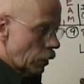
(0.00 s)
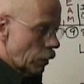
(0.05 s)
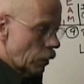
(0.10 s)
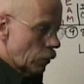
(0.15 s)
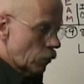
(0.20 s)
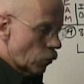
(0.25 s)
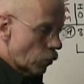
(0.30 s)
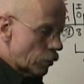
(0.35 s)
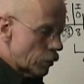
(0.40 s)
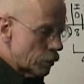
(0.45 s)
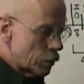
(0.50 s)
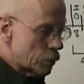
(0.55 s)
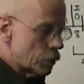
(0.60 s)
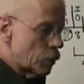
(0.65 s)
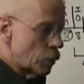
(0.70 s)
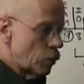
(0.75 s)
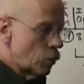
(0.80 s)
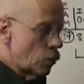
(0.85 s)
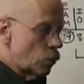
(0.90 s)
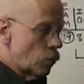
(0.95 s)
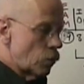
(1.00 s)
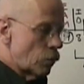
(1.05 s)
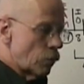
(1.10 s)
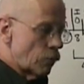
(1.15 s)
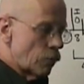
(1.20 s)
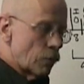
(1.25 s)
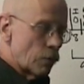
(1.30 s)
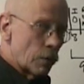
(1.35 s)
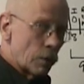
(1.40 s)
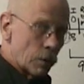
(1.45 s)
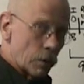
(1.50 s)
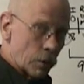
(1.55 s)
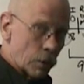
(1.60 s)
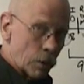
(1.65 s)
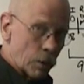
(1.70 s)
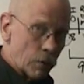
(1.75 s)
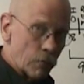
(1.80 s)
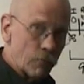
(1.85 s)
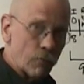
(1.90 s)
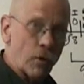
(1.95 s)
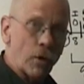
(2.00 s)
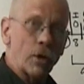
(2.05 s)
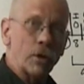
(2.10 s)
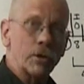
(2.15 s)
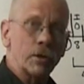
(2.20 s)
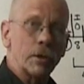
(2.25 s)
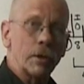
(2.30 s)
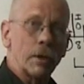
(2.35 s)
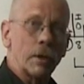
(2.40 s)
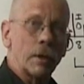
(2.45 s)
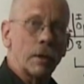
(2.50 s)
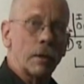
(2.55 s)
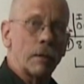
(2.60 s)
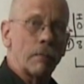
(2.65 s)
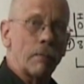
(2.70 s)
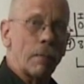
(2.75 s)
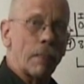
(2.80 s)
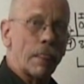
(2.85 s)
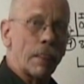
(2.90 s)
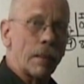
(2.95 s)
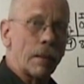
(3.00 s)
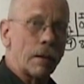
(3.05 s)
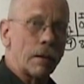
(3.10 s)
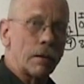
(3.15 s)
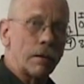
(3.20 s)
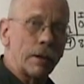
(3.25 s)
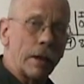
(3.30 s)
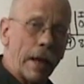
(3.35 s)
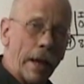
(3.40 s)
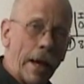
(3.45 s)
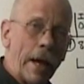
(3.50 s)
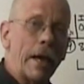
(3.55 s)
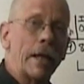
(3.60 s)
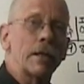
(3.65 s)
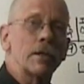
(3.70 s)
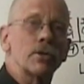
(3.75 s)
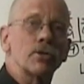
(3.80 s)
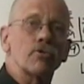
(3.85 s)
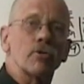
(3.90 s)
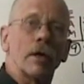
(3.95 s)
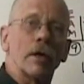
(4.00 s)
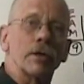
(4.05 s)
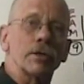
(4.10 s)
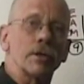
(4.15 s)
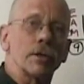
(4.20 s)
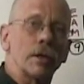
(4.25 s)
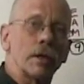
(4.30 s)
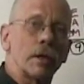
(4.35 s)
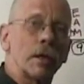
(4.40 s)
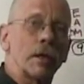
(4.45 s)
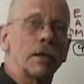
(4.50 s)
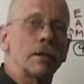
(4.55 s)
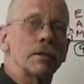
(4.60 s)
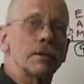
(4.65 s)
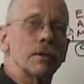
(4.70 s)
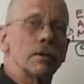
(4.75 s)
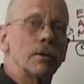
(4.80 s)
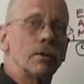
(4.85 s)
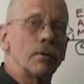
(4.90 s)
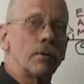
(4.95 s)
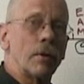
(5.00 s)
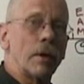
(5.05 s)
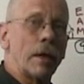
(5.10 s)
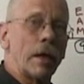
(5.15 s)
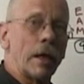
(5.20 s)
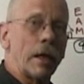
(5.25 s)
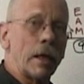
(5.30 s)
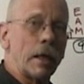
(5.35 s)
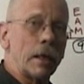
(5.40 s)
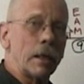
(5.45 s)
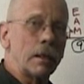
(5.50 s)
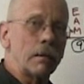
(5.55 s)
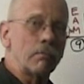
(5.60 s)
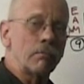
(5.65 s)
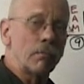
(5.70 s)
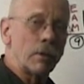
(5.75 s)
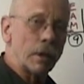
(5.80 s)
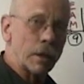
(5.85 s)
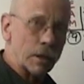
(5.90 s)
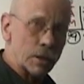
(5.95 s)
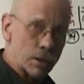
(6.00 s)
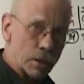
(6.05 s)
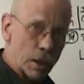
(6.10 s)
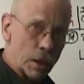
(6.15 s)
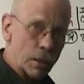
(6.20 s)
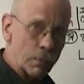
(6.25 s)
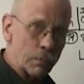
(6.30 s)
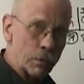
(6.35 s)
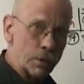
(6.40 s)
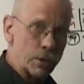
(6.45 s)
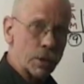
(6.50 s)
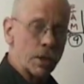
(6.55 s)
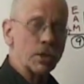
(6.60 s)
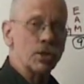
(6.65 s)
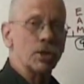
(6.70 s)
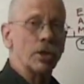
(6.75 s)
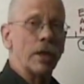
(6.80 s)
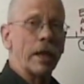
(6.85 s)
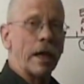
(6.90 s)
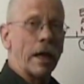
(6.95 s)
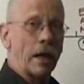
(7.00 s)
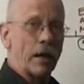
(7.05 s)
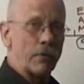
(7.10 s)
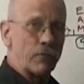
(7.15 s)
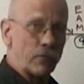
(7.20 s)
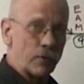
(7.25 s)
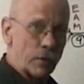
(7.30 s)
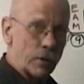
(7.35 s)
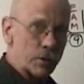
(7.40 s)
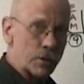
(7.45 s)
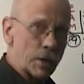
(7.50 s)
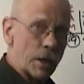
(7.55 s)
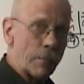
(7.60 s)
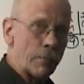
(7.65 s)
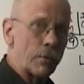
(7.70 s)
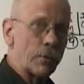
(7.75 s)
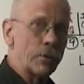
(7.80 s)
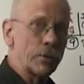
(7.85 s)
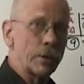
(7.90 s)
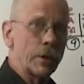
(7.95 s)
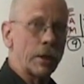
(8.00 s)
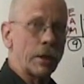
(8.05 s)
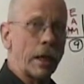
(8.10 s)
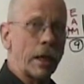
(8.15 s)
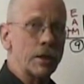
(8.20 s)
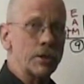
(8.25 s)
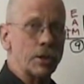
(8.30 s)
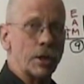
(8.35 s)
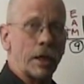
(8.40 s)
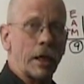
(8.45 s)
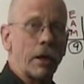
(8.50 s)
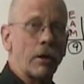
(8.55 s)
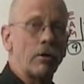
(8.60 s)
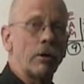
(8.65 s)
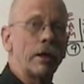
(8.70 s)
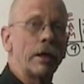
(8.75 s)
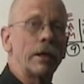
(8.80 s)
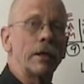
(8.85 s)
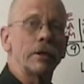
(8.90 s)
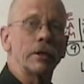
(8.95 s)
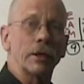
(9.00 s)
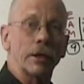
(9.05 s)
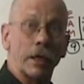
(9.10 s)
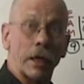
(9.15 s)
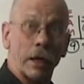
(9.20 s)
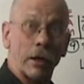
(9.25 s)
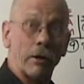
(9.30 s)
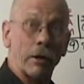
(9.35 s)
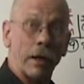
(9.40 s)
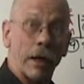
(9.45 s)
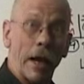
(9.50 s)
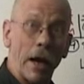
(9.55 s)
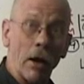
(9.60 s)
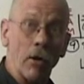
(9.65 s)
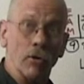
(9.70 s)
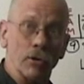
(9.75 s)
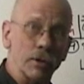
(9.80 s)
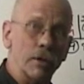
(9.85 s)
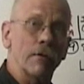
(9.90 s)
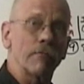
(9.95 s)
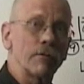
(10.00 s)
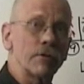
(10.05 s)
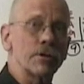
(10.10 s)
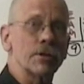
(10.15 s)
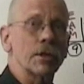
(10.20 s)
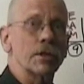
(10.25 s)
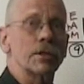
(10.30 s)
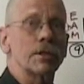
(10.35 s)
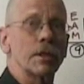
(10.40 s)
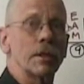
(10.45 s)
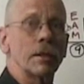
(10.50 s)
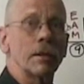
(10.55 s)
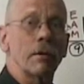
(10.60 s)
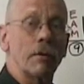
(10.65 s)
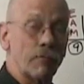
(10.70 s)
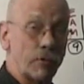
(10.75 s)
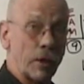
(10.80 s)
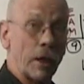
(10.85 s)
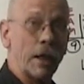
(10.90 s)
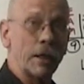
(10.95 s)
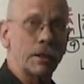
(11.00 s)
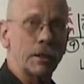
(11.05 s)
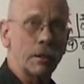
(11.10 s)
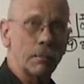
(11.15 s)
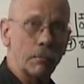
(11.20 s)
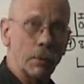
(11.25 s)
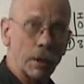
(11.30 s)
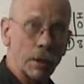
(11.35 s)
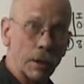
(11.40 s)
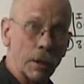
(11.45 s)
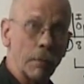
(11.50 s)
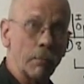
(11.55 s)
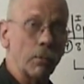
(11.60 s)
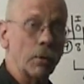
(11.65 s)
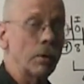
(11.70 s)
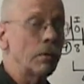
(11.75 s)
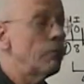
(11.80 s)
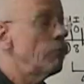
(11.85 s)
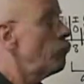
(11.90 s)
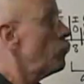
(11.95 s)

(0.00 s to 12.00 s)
In order to convert the add instruction into an extended precision add, for example, that has a carry in and a carry out of the 18-bit number,